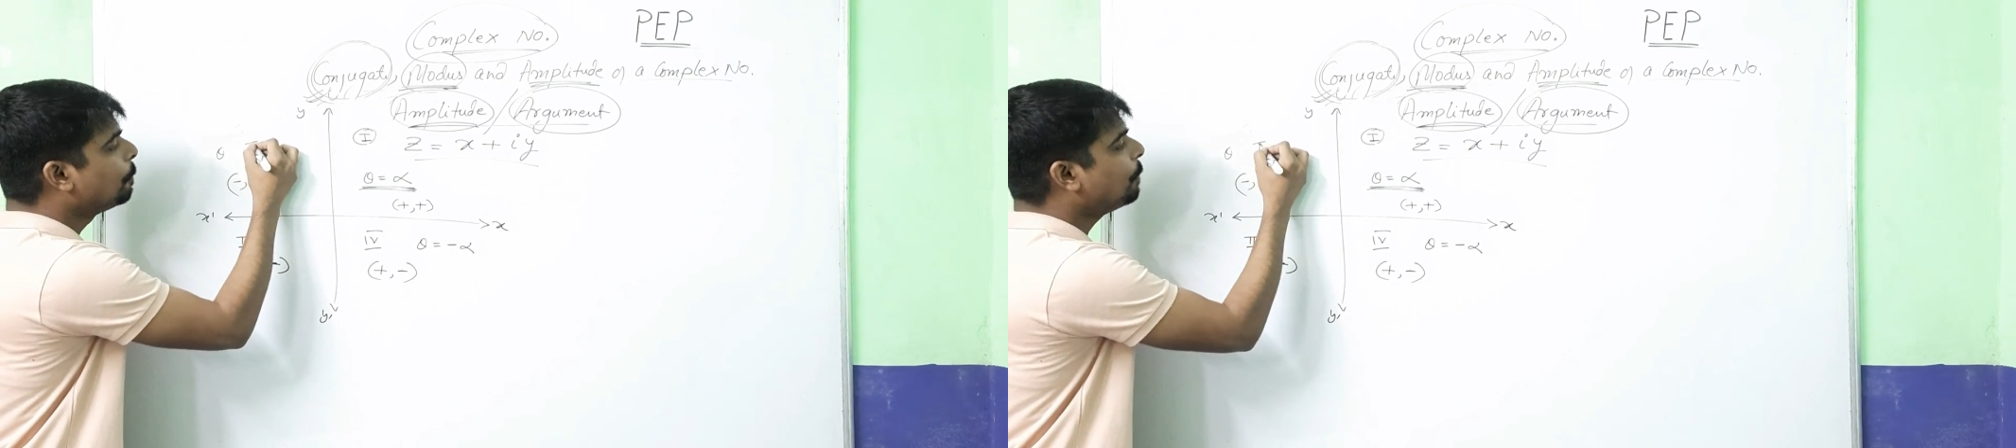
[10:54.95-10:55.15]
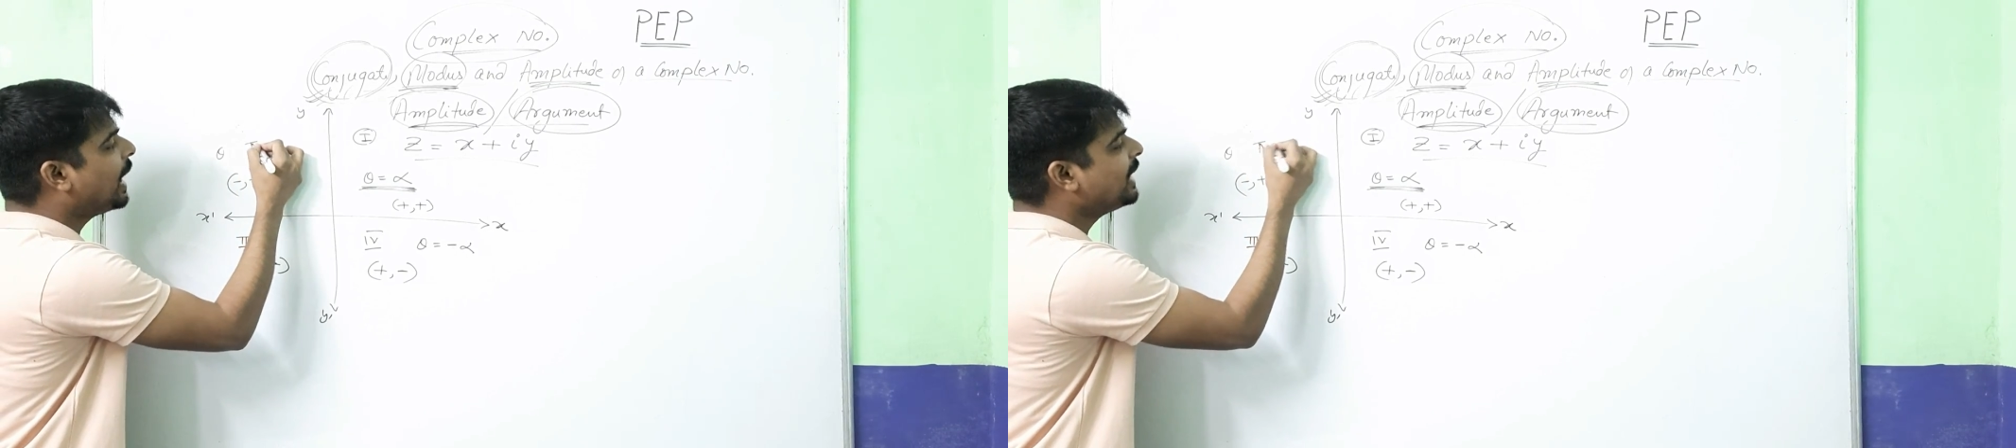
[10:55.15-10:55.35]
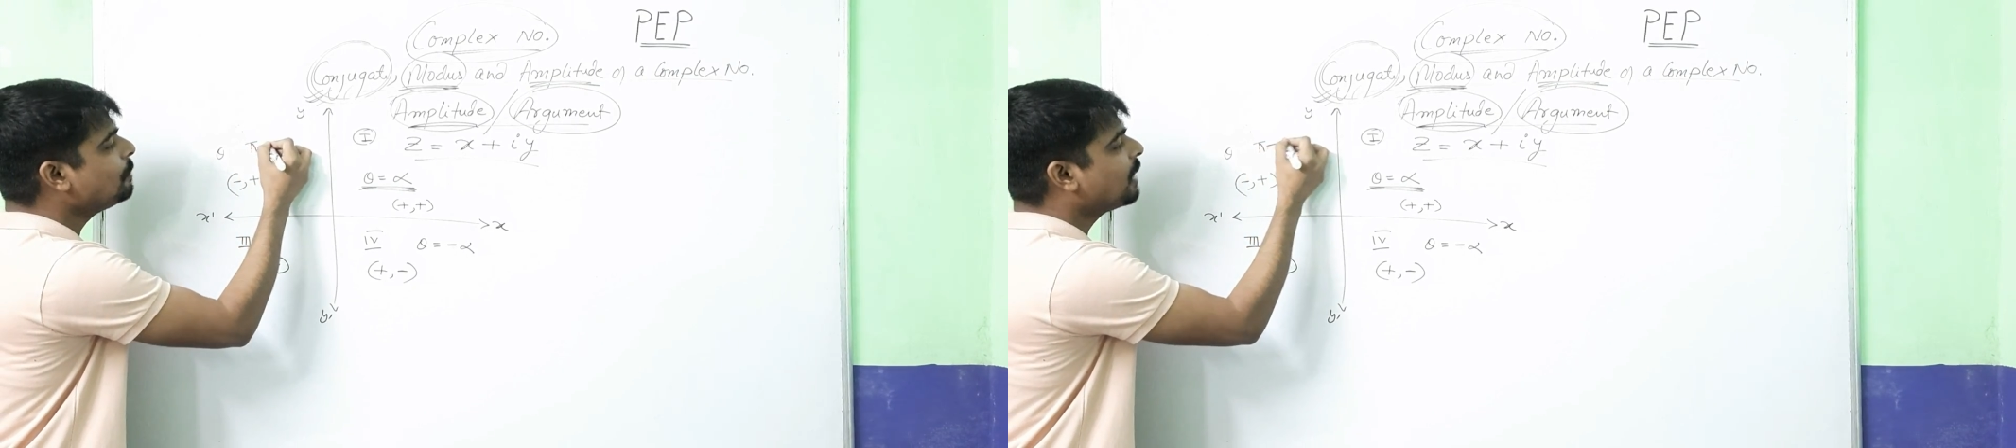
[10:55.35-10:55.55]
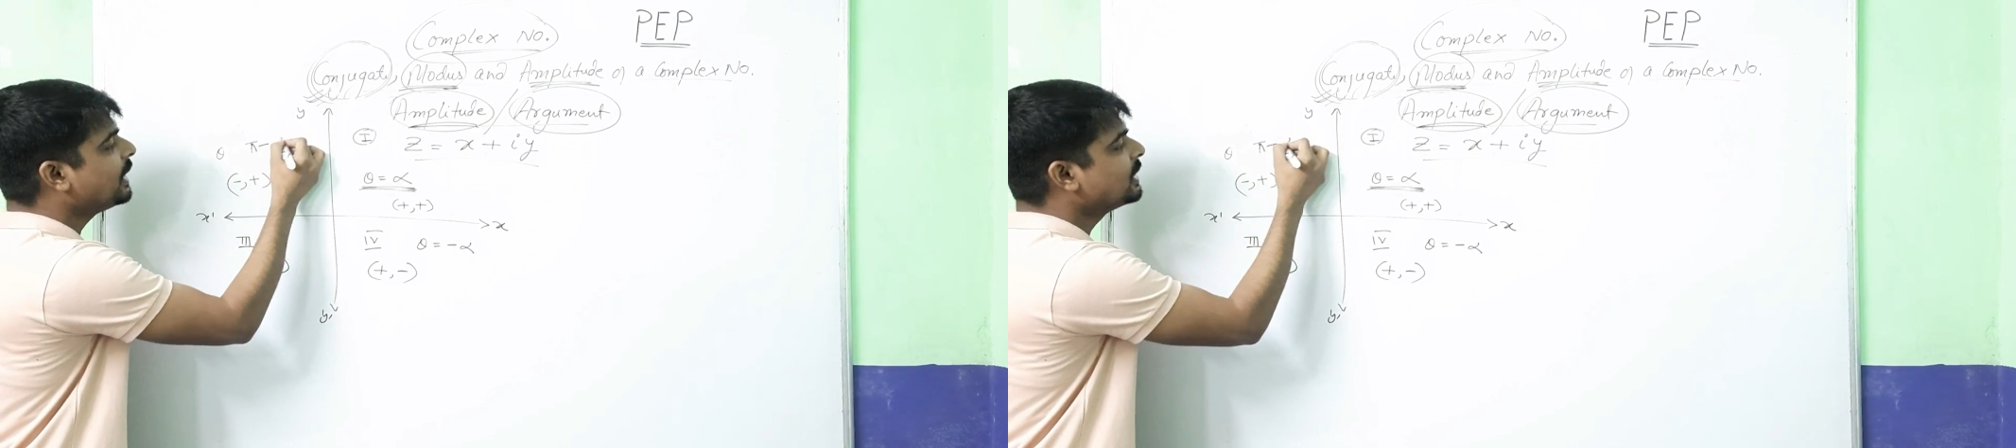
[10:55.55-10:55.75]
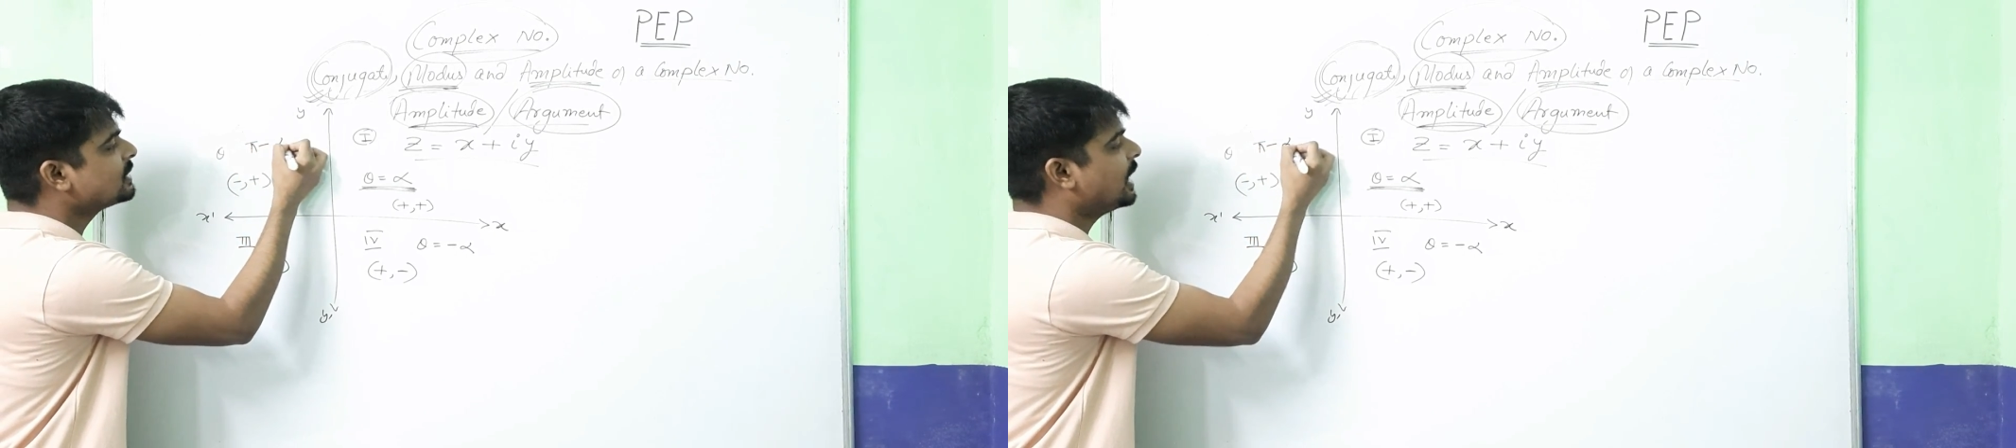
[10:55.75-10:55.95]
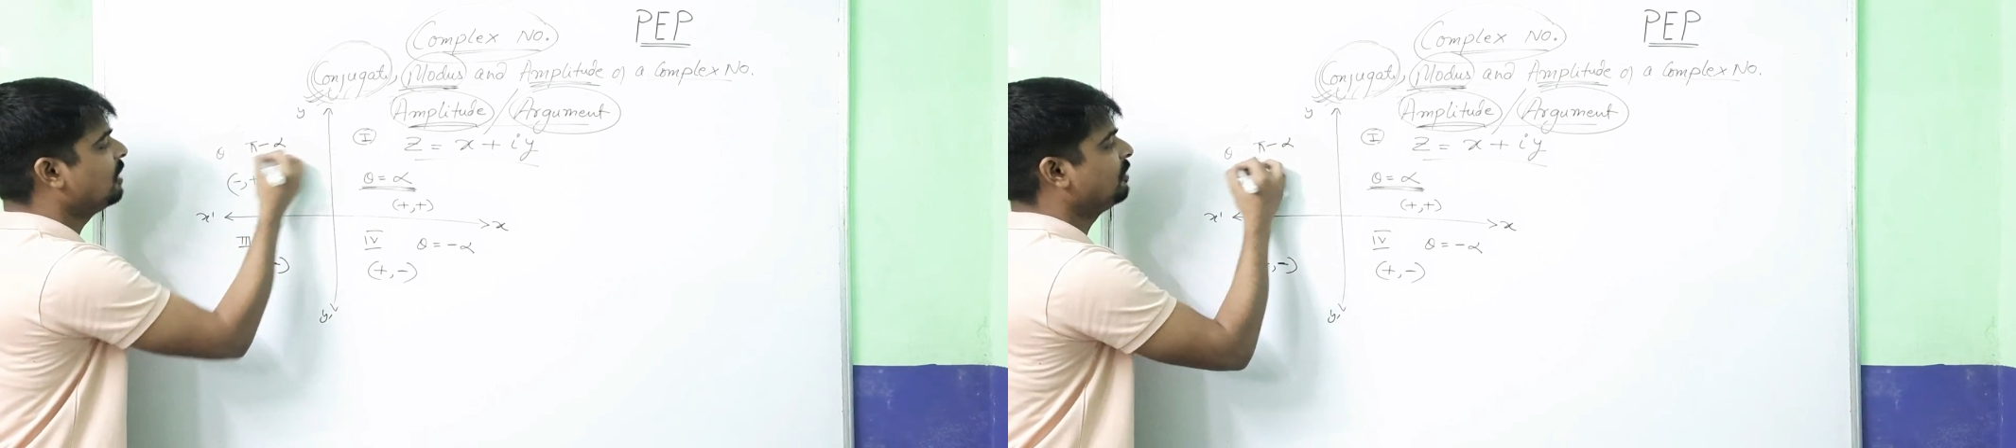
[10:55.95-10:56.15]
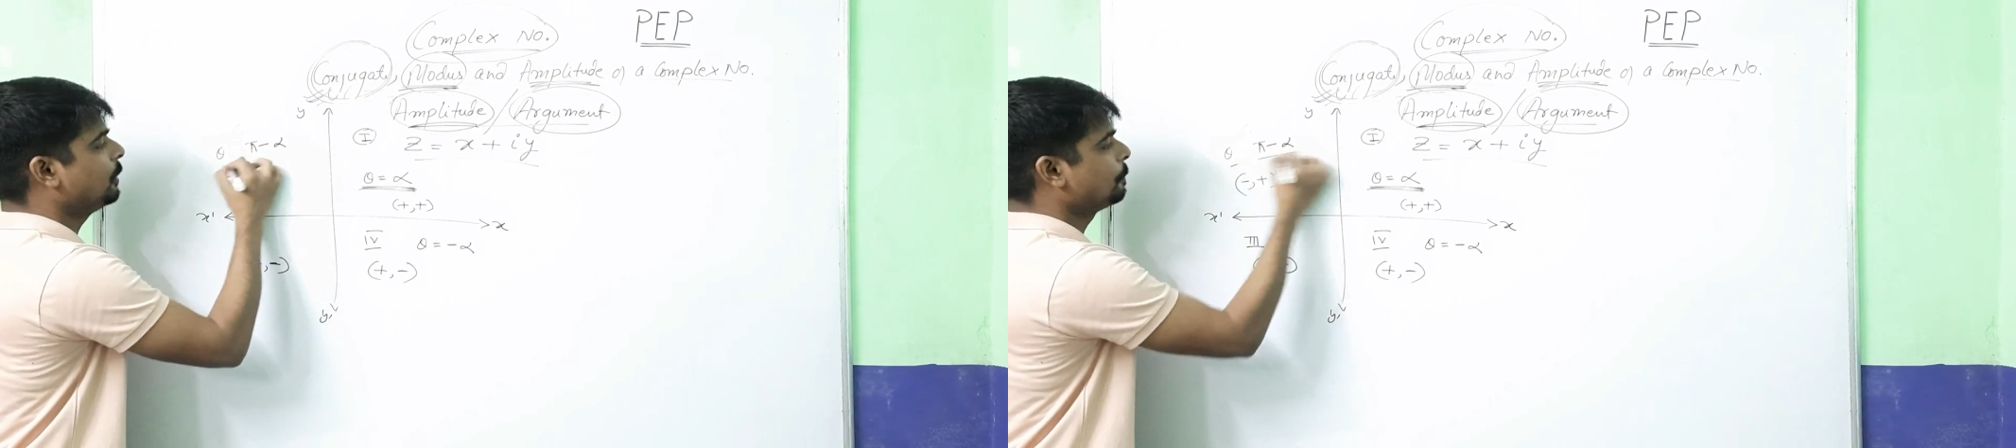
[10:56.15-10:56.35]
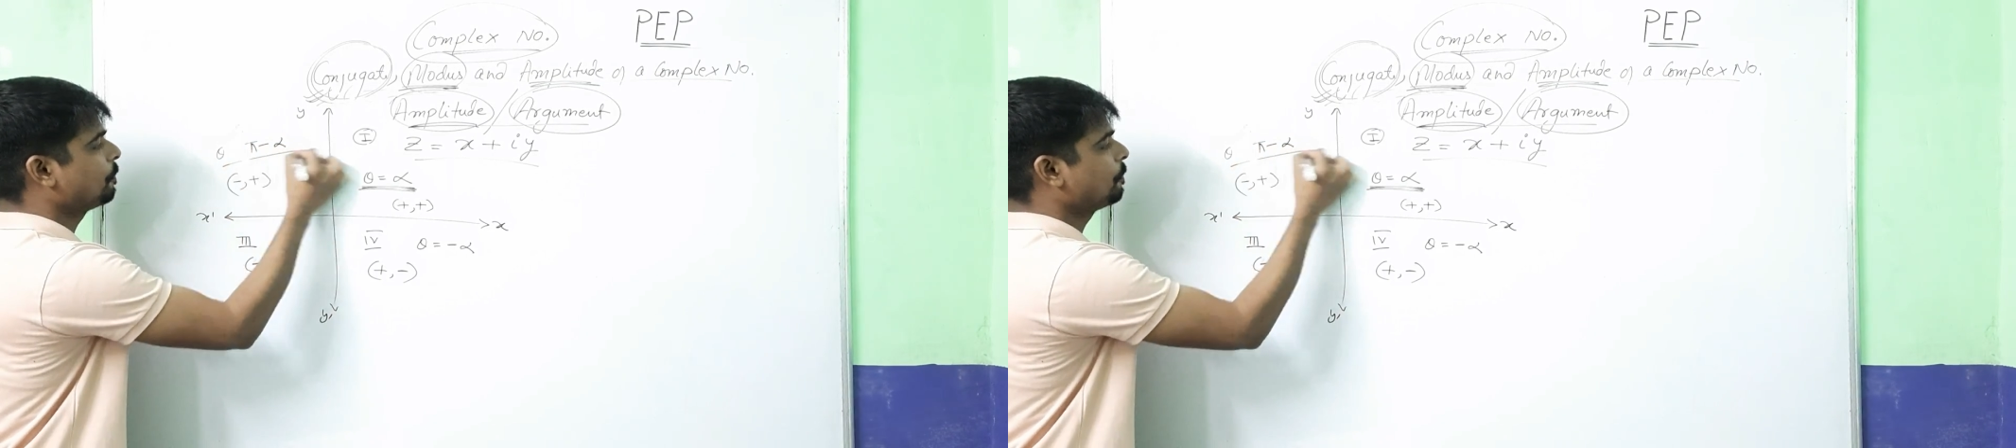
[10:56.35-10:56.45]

pi minus alpha.